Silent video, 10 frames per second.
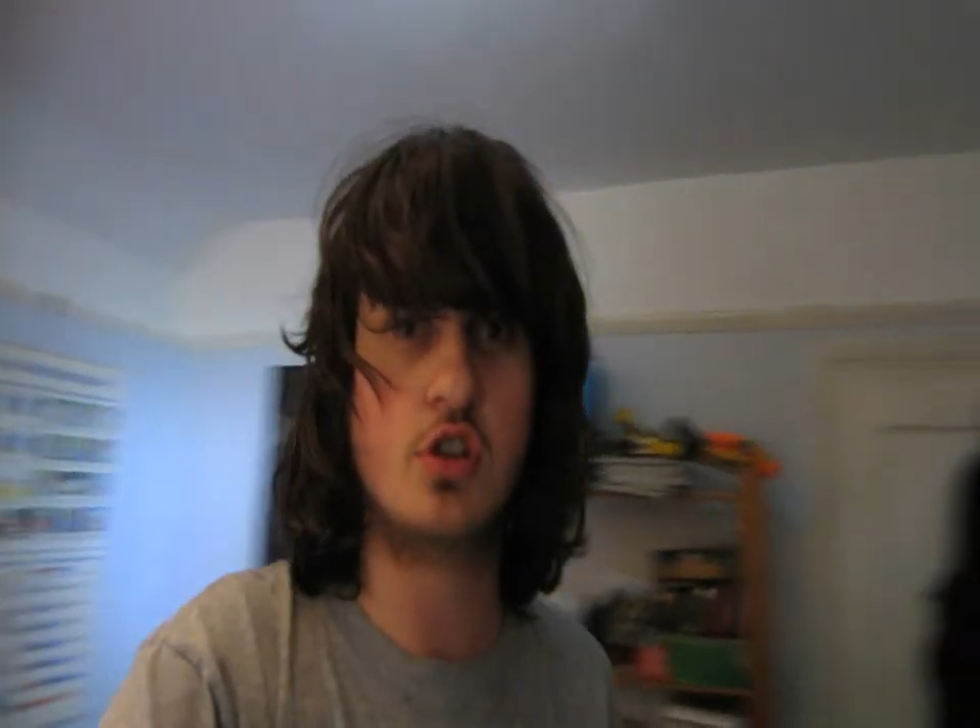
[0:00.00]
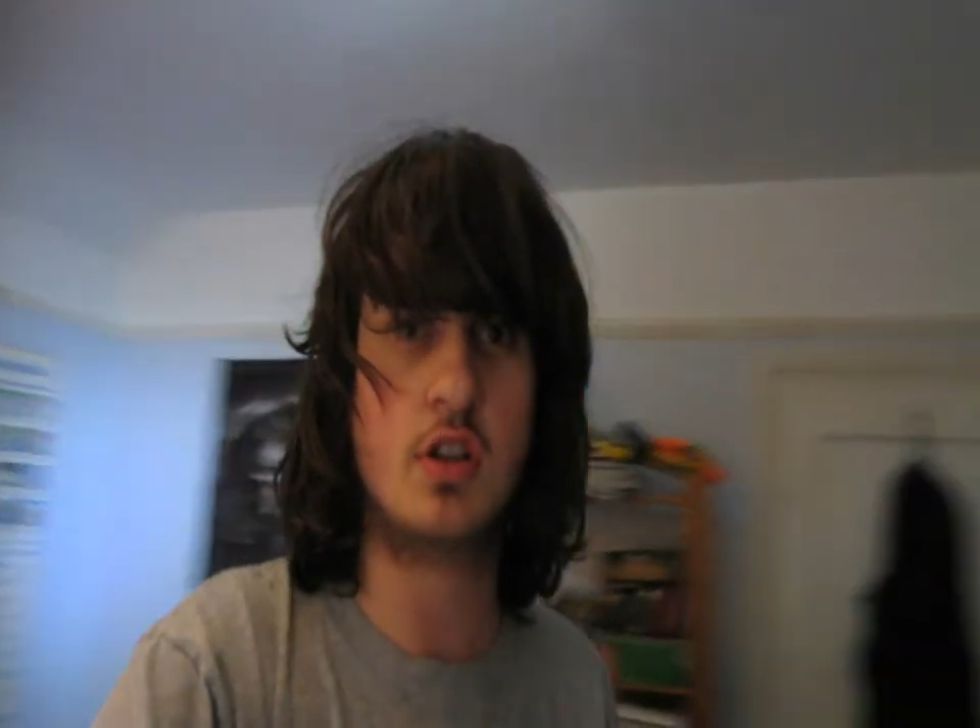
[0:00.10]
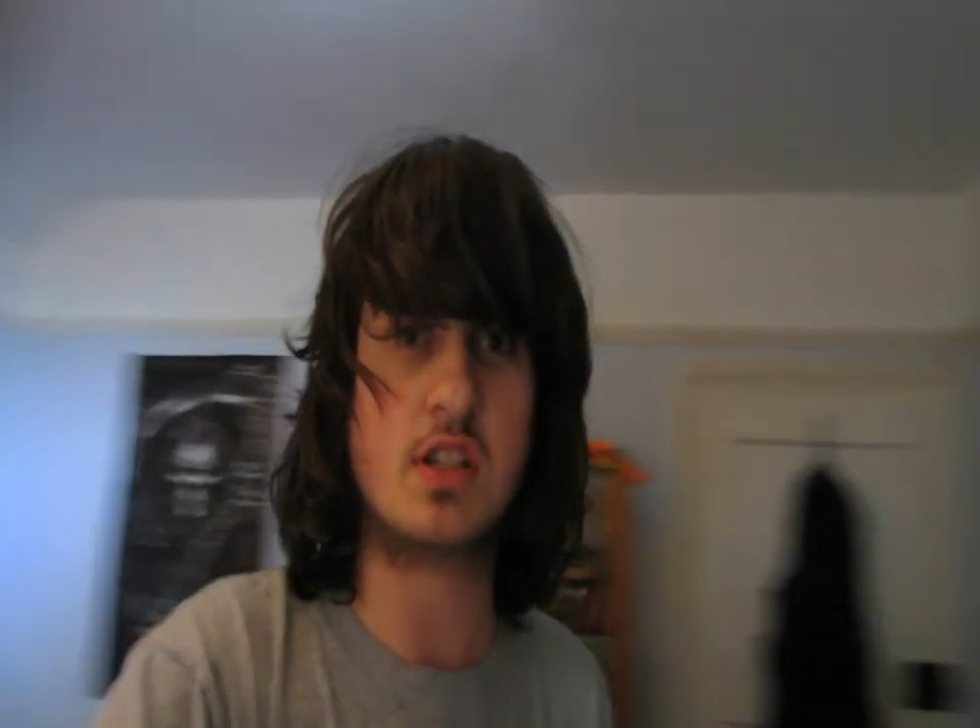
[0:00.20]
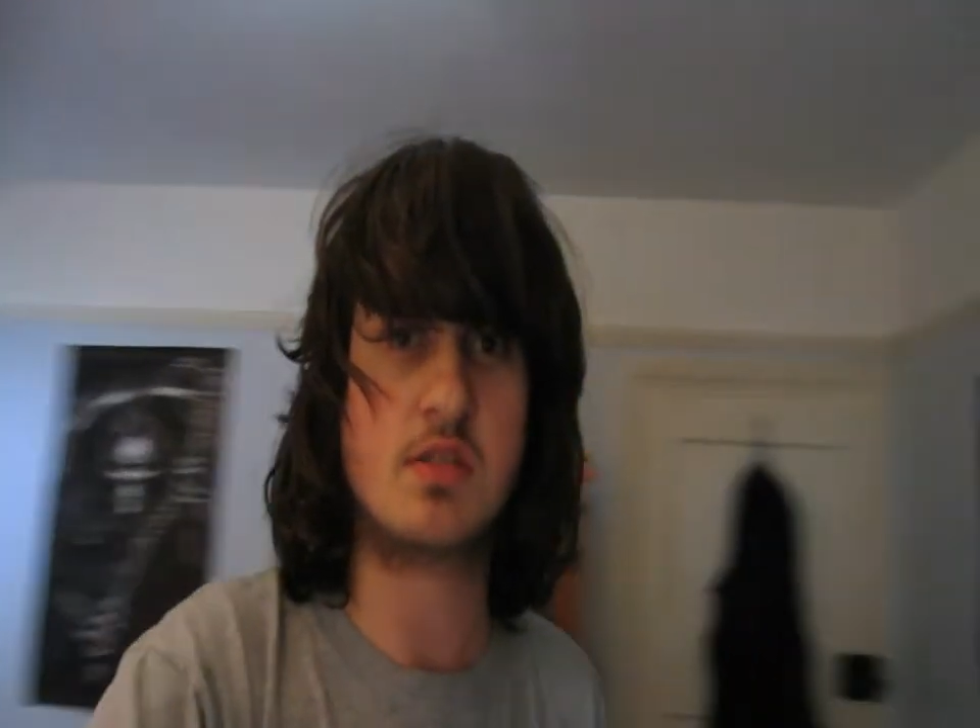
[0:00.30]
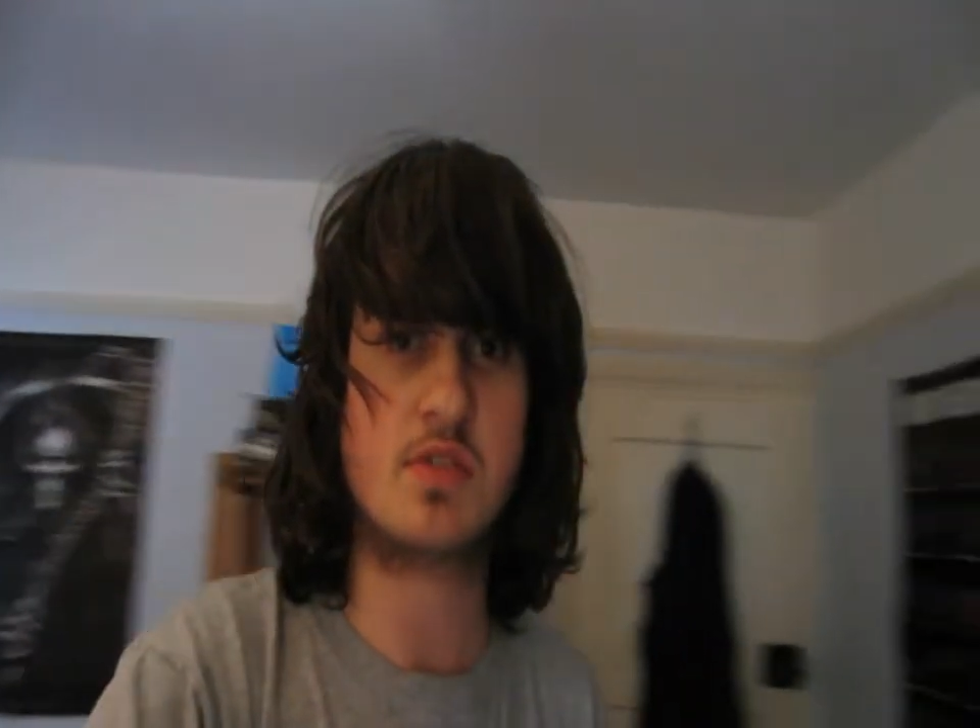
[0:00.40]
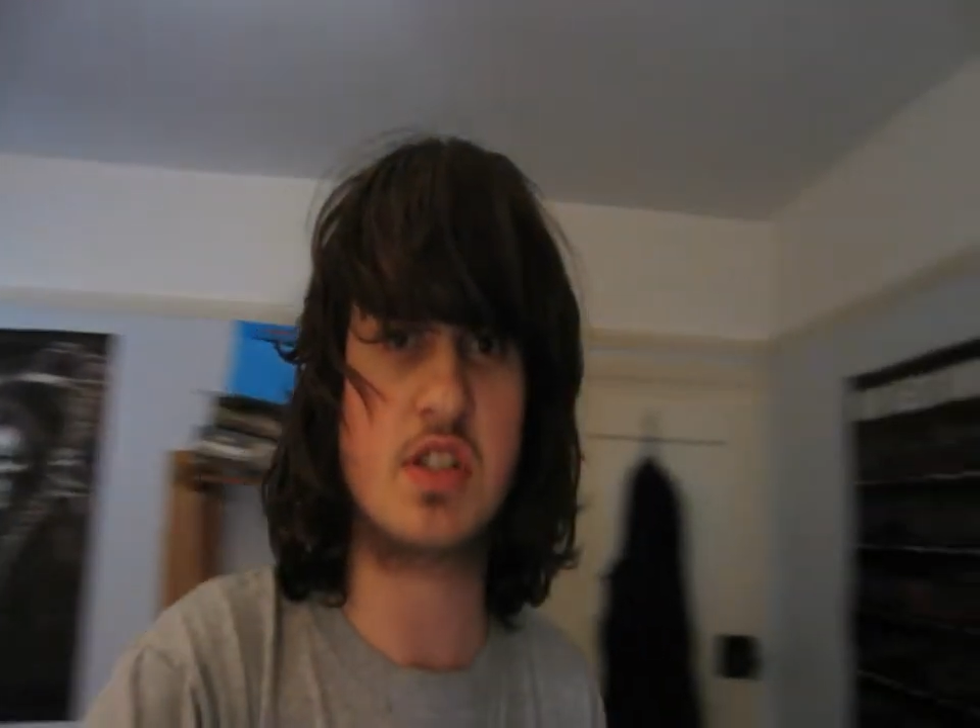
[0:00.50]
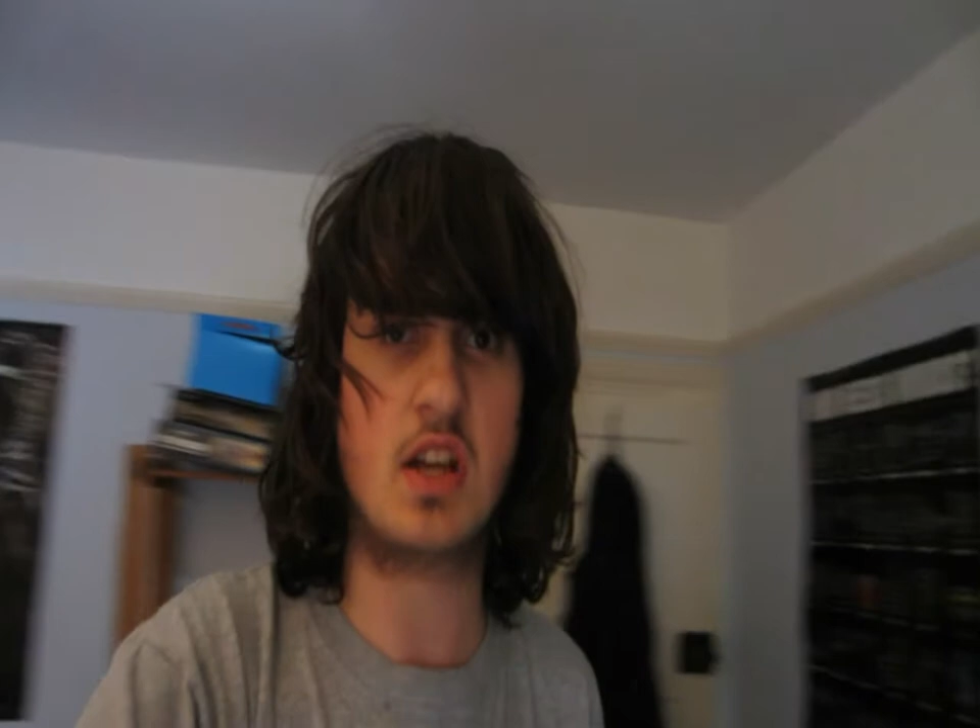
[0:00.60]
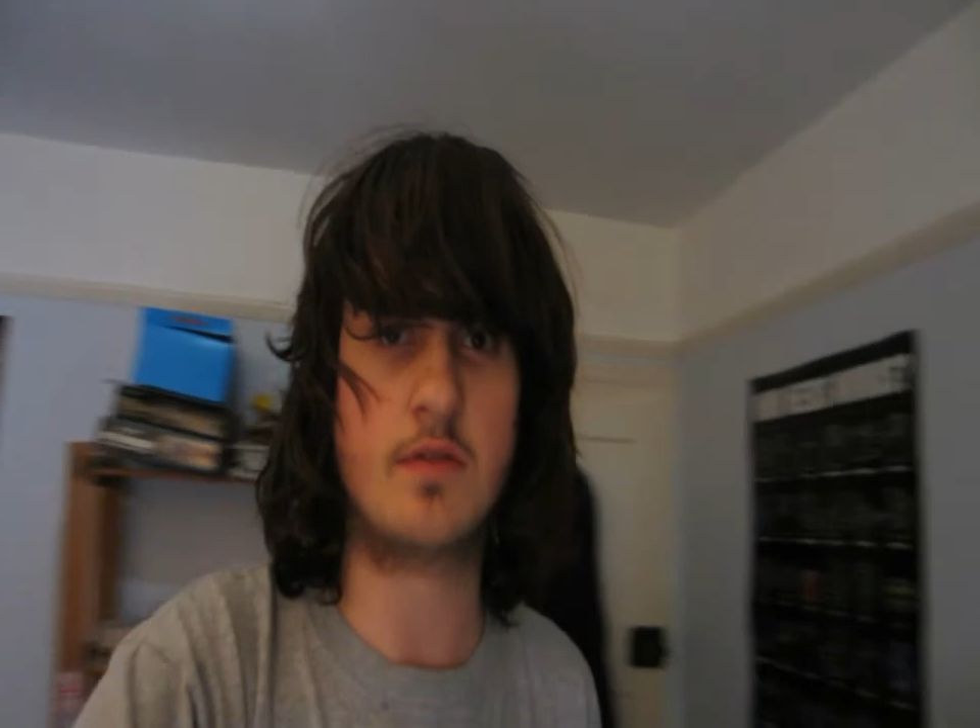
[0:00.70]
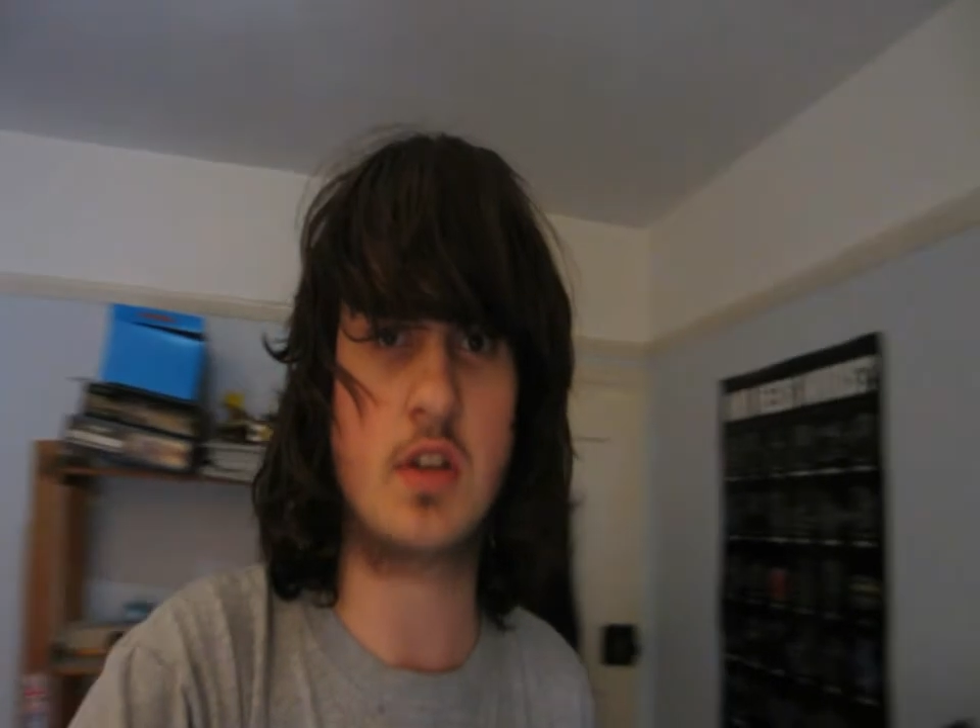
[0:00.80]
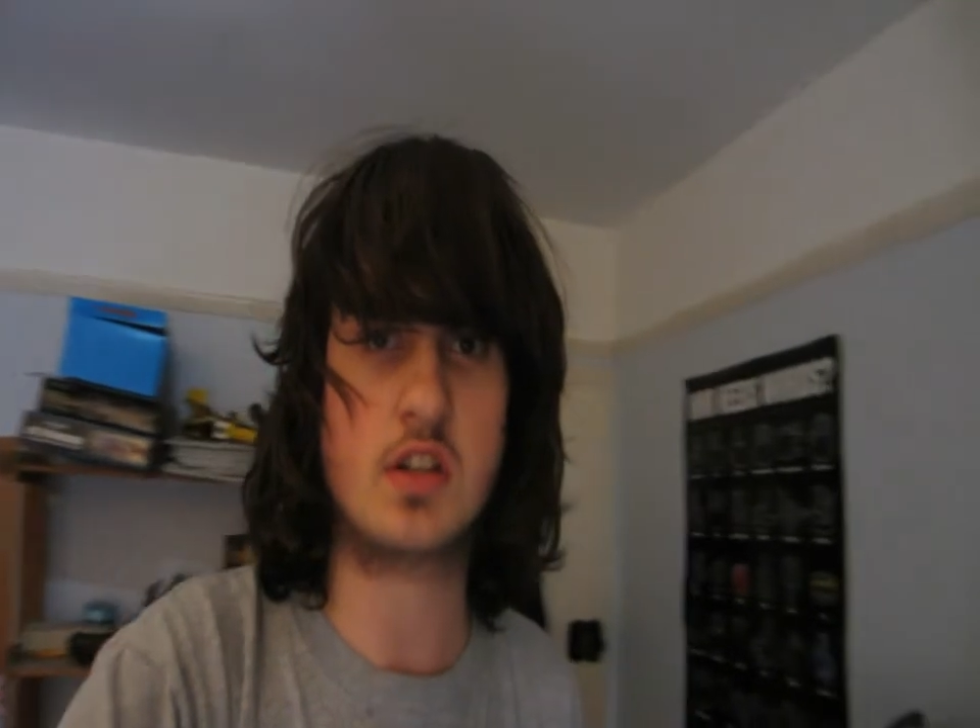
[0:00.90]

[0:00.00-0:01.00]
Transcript: Should get some stuff